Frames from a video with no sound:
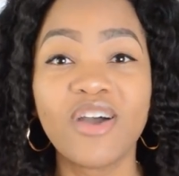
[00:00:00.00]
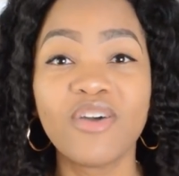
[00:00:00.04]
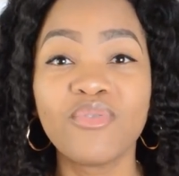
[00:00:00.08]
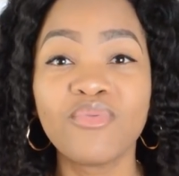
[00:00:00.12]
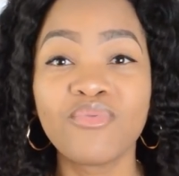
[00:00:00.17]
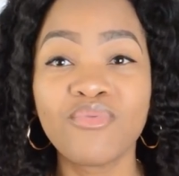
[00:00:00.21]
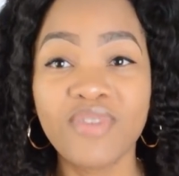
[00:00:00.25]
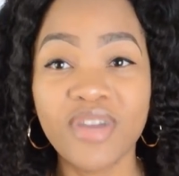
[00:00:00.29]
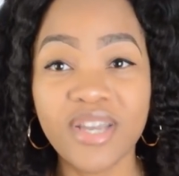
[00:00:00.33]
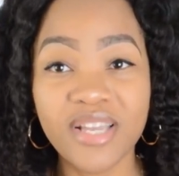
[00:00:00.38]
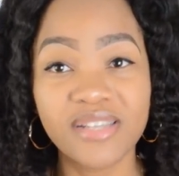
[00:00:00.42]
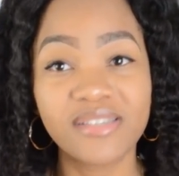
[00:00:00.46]

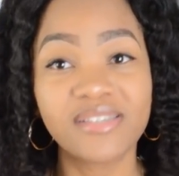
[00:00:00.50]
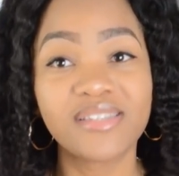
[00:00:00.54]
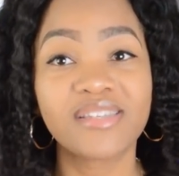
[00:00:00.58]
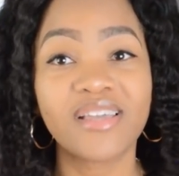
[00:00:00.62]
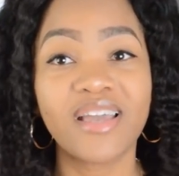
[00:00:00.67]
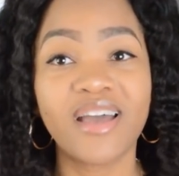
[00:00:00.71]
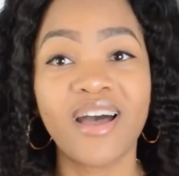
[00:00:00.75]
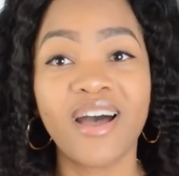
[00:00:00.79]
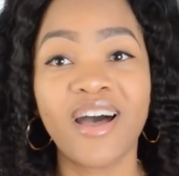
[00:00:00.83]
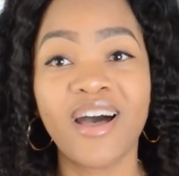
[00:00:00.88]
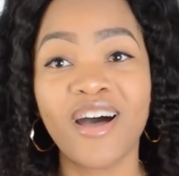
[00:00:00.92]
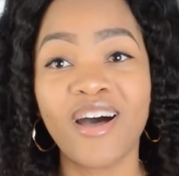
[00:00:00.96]
risk
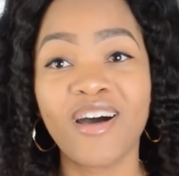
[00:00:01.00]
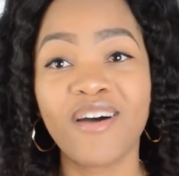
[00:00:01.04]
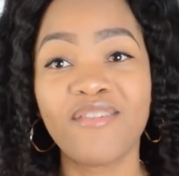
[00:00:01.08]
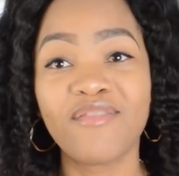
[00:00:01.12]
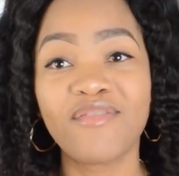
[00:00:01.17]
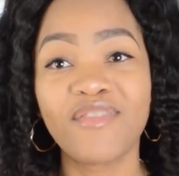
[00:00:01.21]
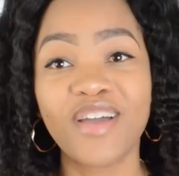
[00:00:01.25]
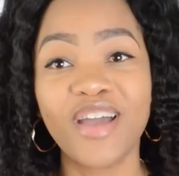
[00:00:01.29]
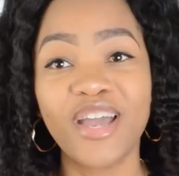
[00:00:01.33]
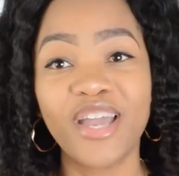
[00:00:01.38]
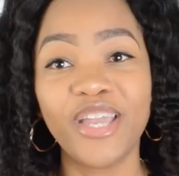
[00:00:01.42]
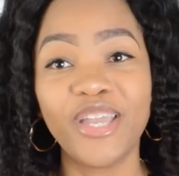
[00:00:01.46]

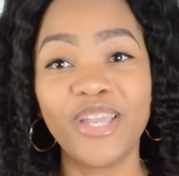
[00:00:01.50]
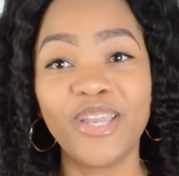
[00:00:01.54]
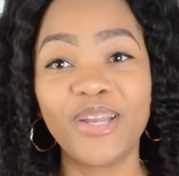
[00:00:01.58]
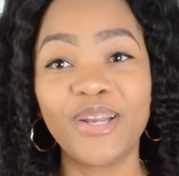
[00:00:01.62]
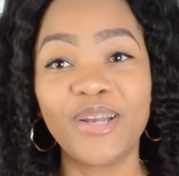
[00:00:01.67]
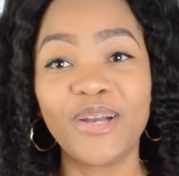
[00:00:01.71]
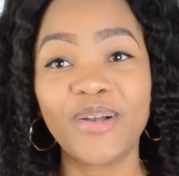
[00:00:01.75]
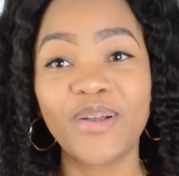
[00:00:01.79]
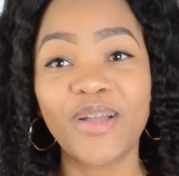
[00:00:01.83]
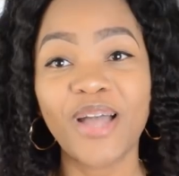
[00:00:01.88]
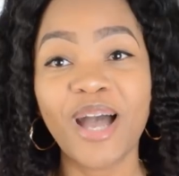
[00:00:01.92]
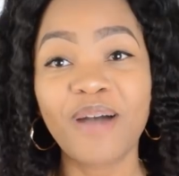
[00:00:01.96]
of you
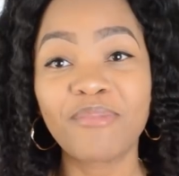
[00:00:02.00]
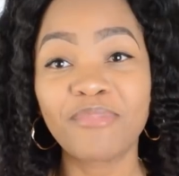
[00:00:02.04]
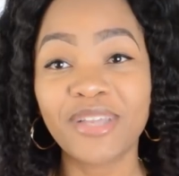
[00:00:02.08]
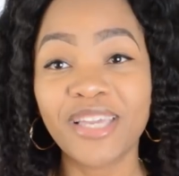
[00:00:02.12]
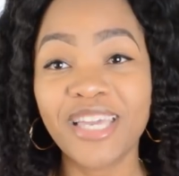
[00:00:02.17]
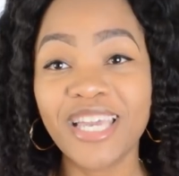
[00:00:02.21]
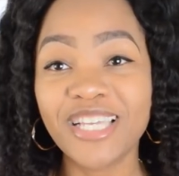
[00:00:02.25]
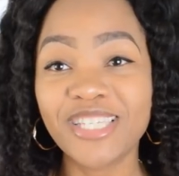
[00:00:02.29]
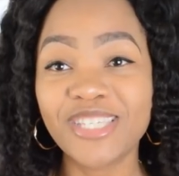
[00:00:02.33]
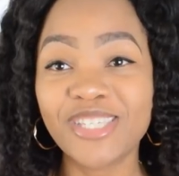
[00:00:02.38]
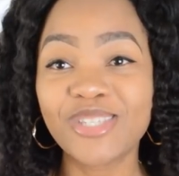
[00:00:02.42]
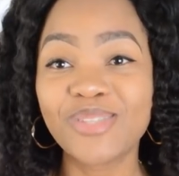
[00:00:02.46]
know
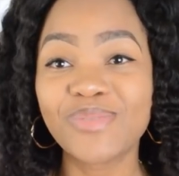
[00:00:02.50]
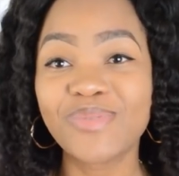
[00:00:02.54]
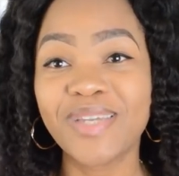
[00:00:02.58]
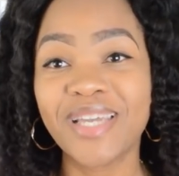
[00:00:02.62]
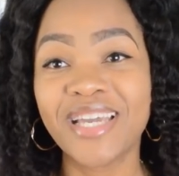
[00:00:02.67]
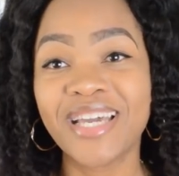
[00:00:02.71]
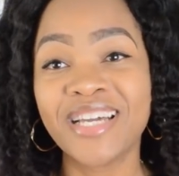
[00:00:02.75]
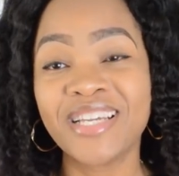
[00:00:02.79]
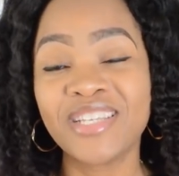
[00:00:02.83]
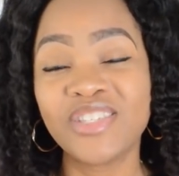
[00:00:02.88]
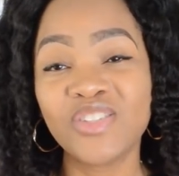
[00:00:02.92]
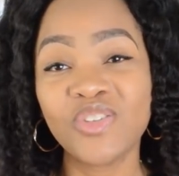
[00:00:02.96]
complications
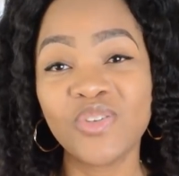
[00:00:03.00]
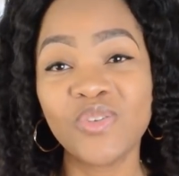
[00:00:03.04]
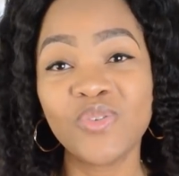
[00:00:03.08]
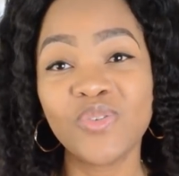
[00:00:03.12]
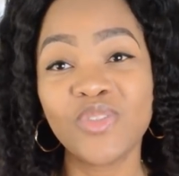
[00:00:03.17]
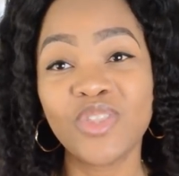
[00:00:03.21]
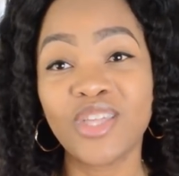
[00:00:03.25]
because you